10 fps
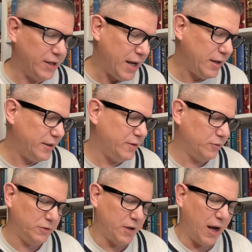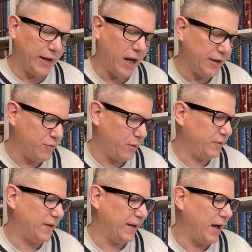Yeah, you know, I agree
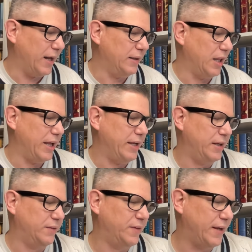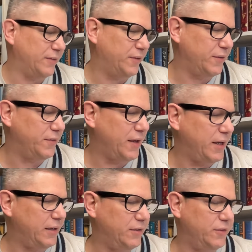with that. I like dents and
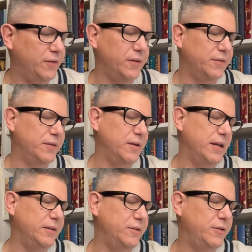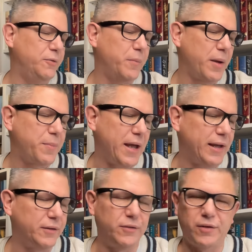digs into my
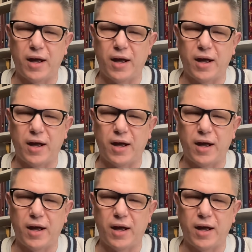pens.